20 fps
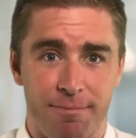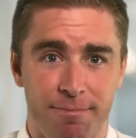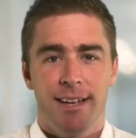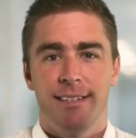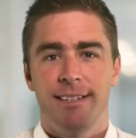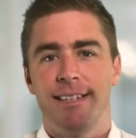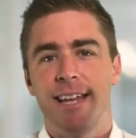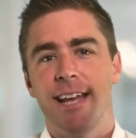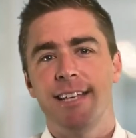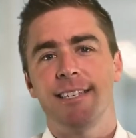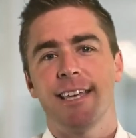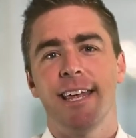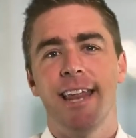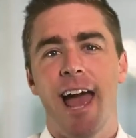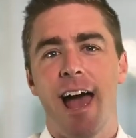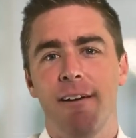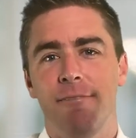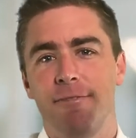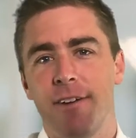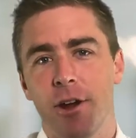States can
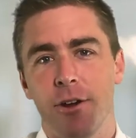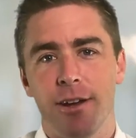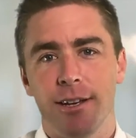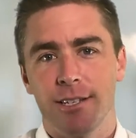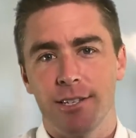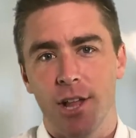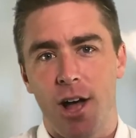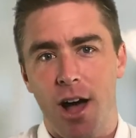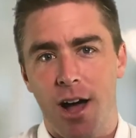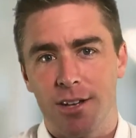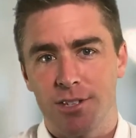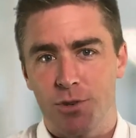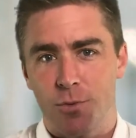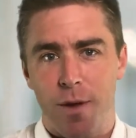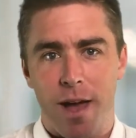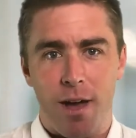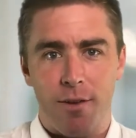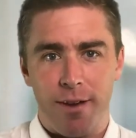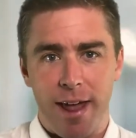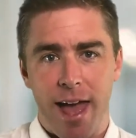have various laws
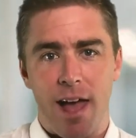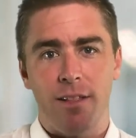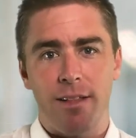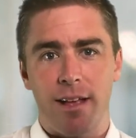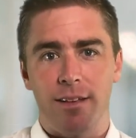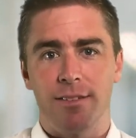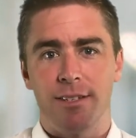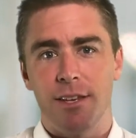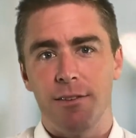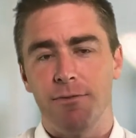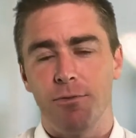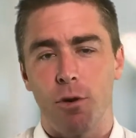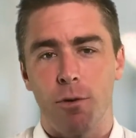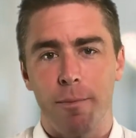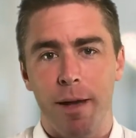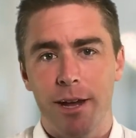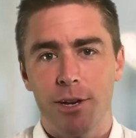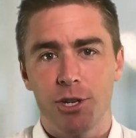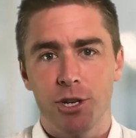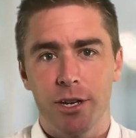around LLC
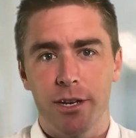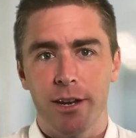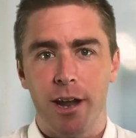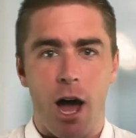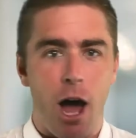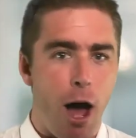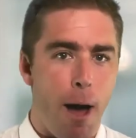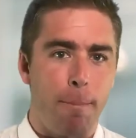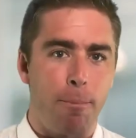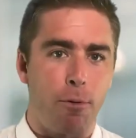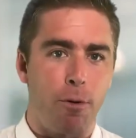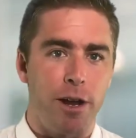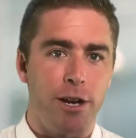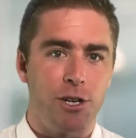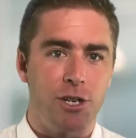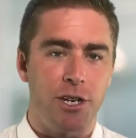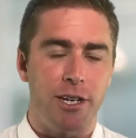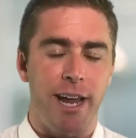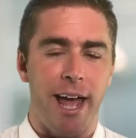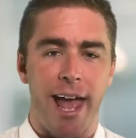formation,
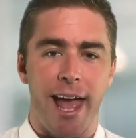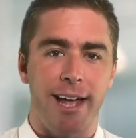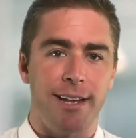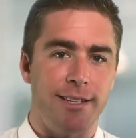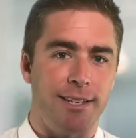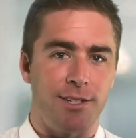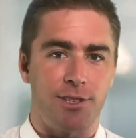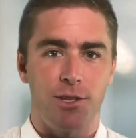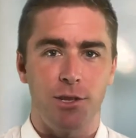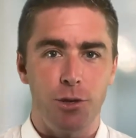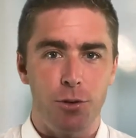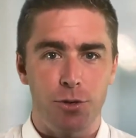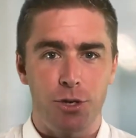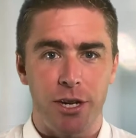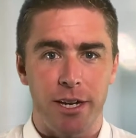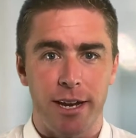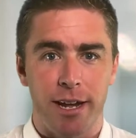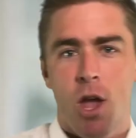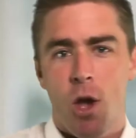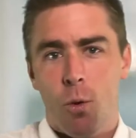operation, and
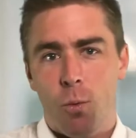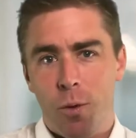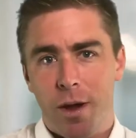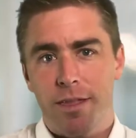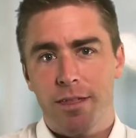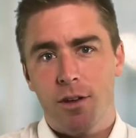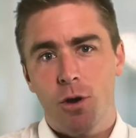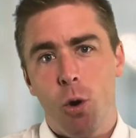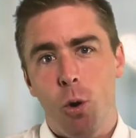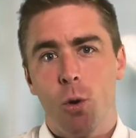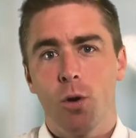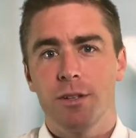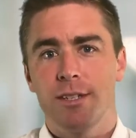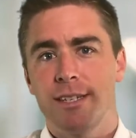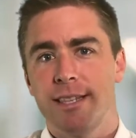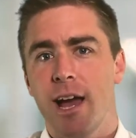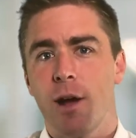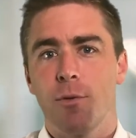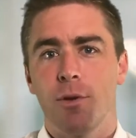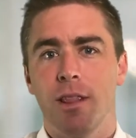dissolution, with courts
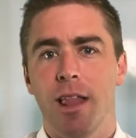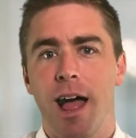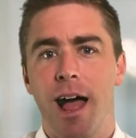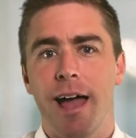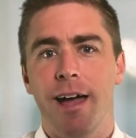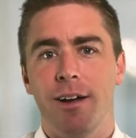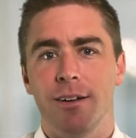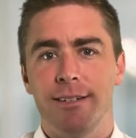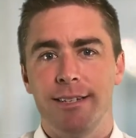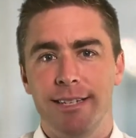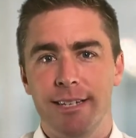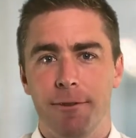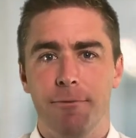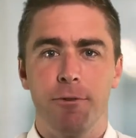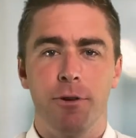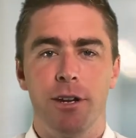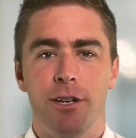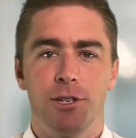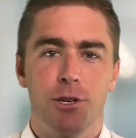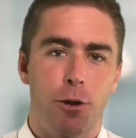that rely on
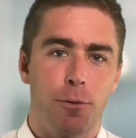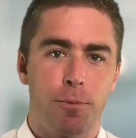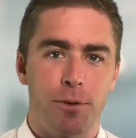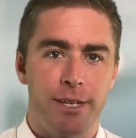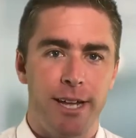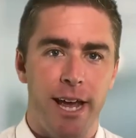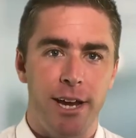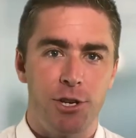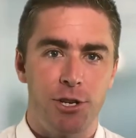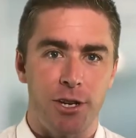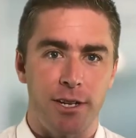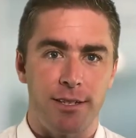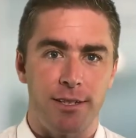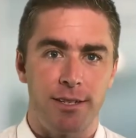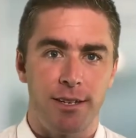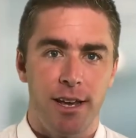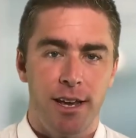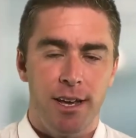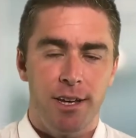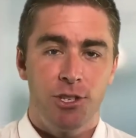different
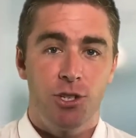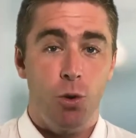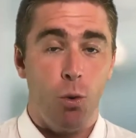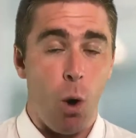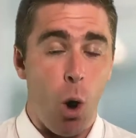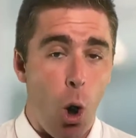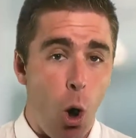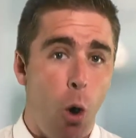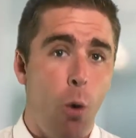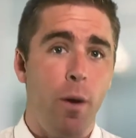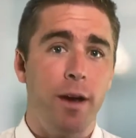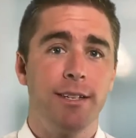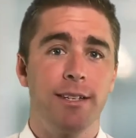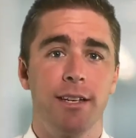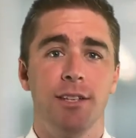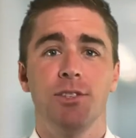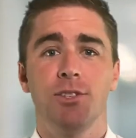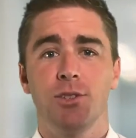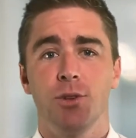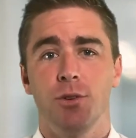interpretations, so always
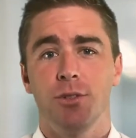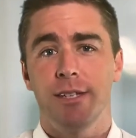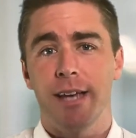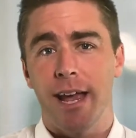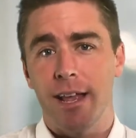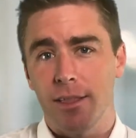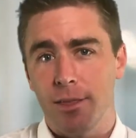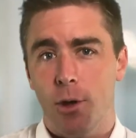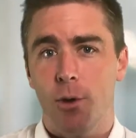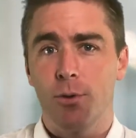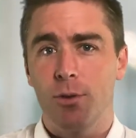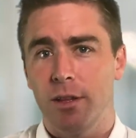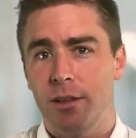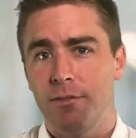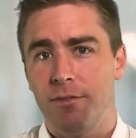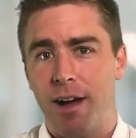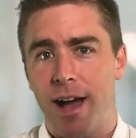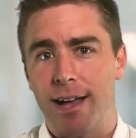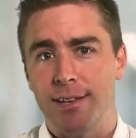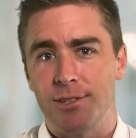consult a local
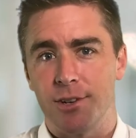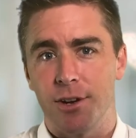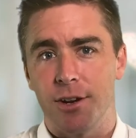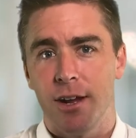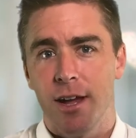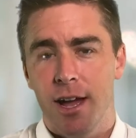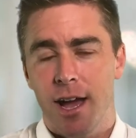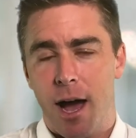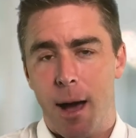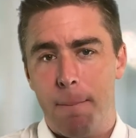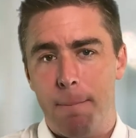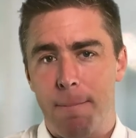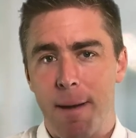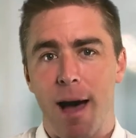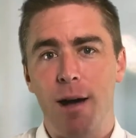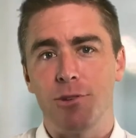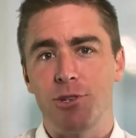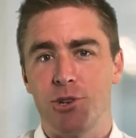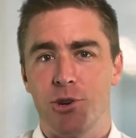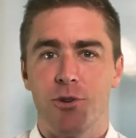advisor
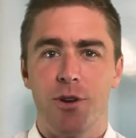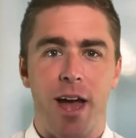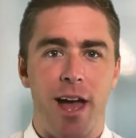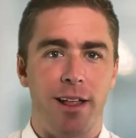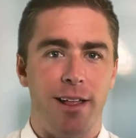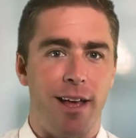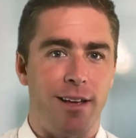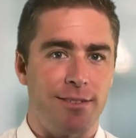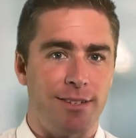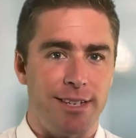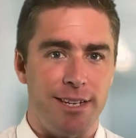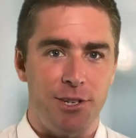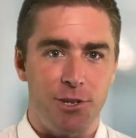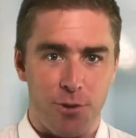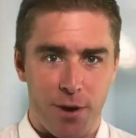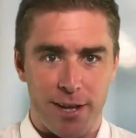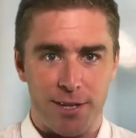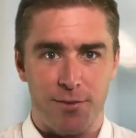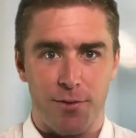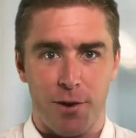about your LLC
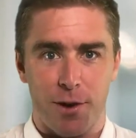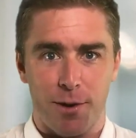transfer.